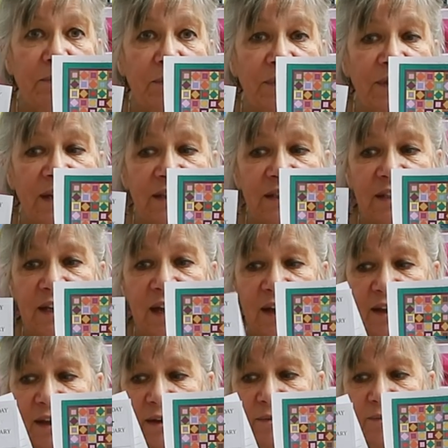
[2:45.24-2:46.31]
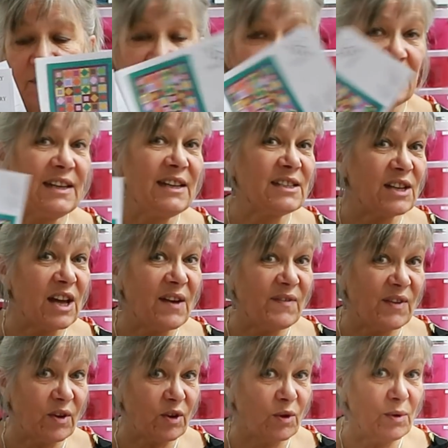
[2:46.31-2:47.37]
put that together. At least
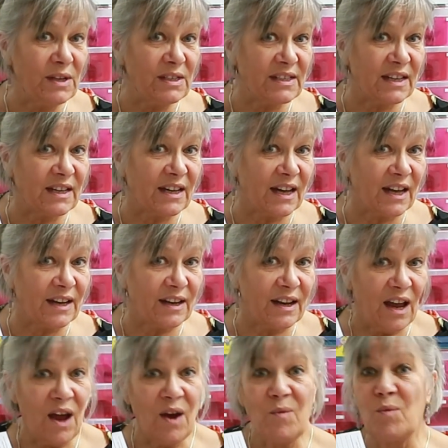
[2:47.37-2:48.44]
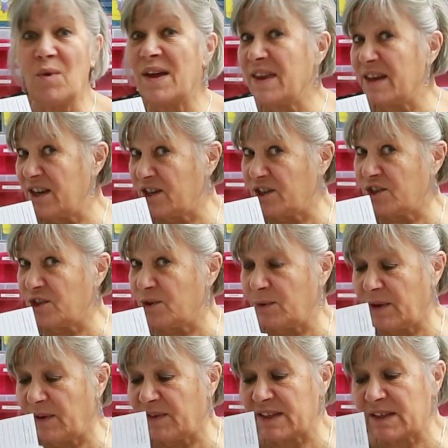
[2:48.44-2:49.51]
if you're a quilter you can. Whether you can do
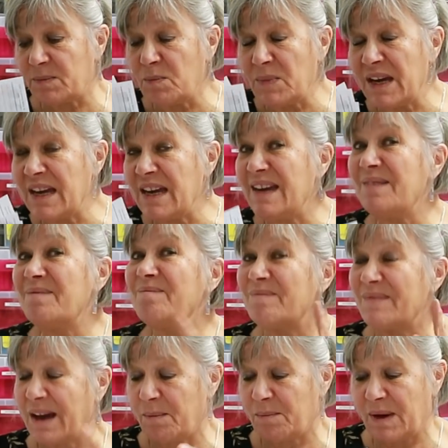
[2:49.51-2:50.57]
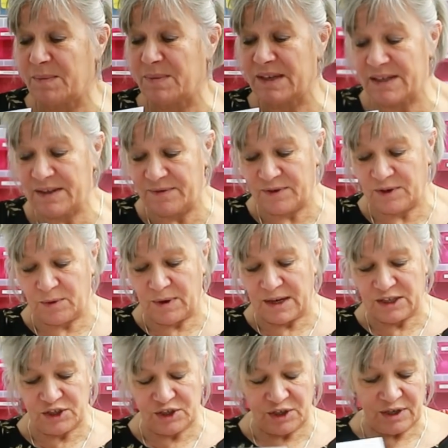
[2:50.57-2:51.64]
it if it's me, that might be a different
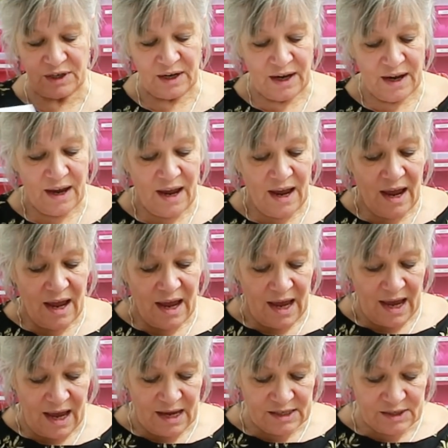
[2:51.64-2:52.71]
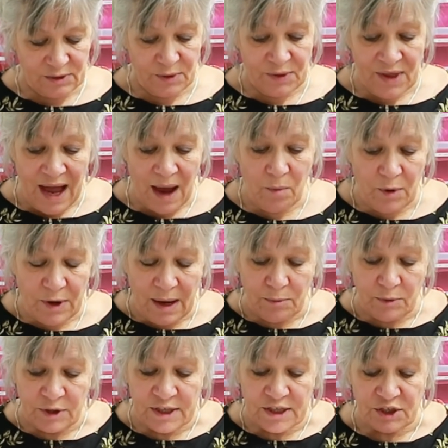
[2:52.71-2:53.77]
question. So that one, I'm
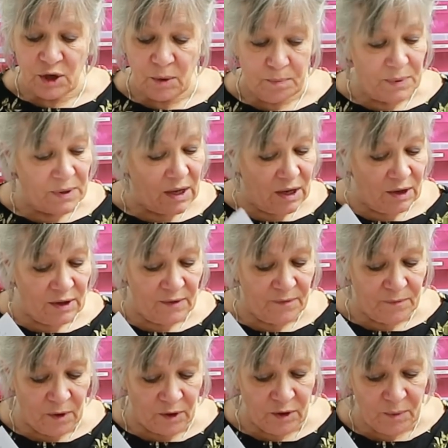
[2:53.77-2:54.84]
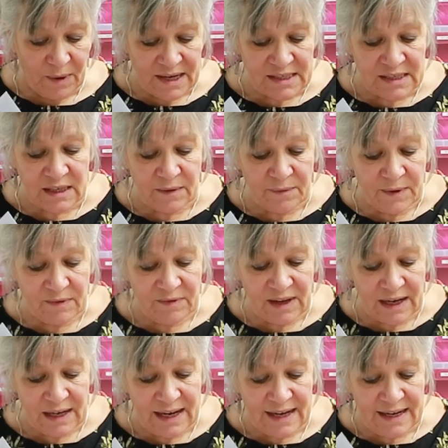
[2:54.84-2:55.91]
going to stop on the Wednesday the 5th.
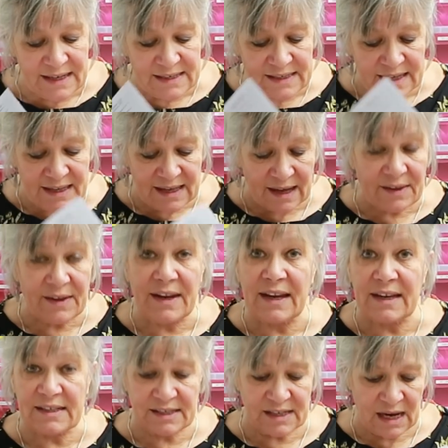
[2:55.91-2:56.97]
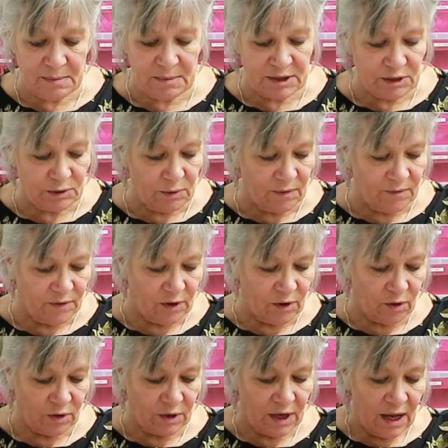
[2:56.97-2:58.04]
I'll let you see that the next time I do a
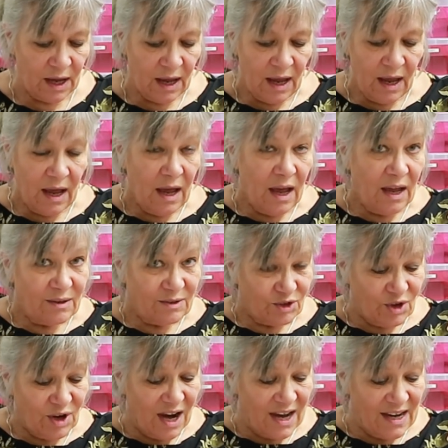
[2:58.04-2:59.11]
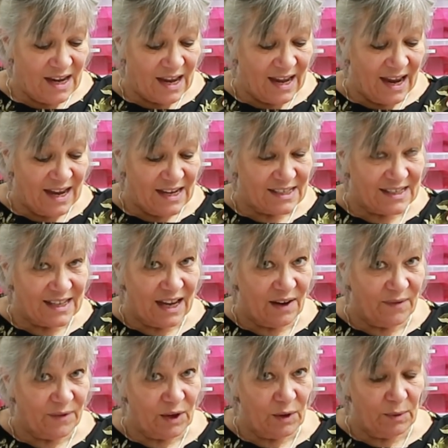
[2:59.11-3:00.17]
vlog. Trying again to get
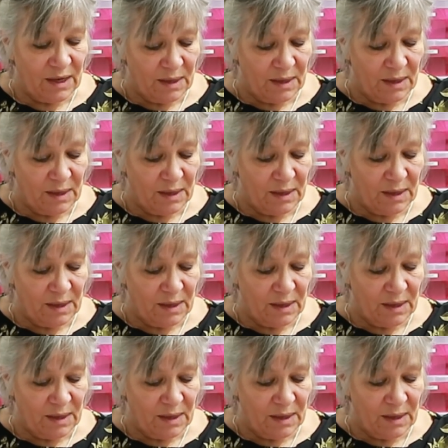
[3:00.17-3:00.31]
a few